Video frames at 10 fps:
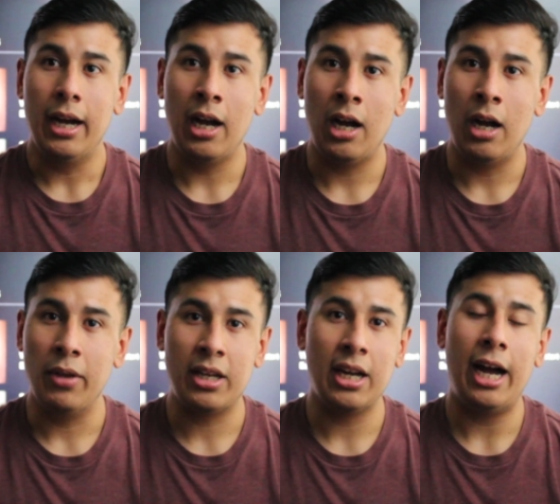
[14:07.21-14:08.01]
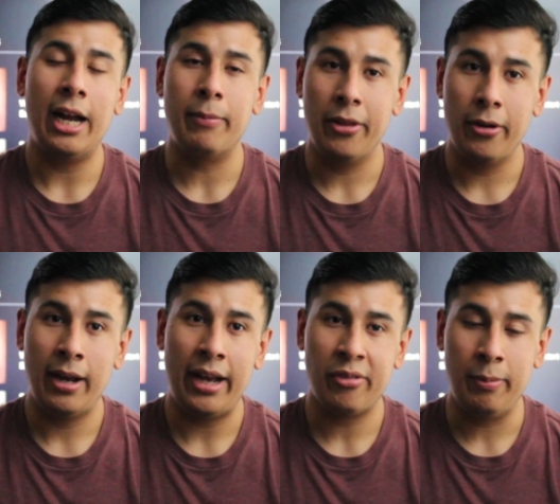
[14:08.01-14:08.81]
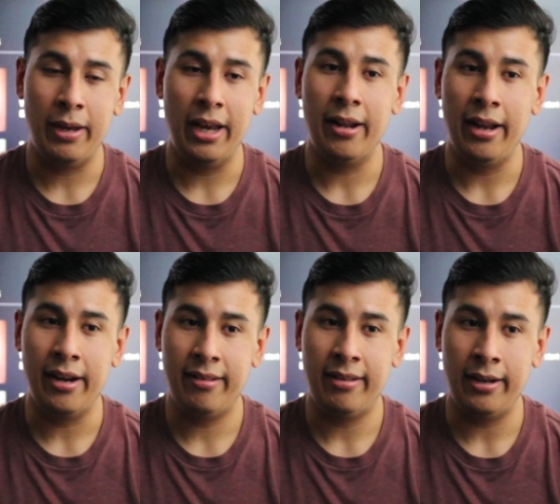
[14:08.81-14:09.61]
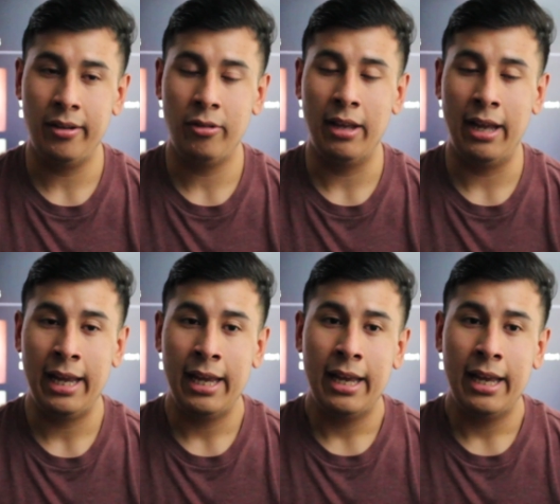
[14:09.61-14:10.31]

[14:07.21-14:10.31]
um, the godmother has to be in, a, in attendance to uh,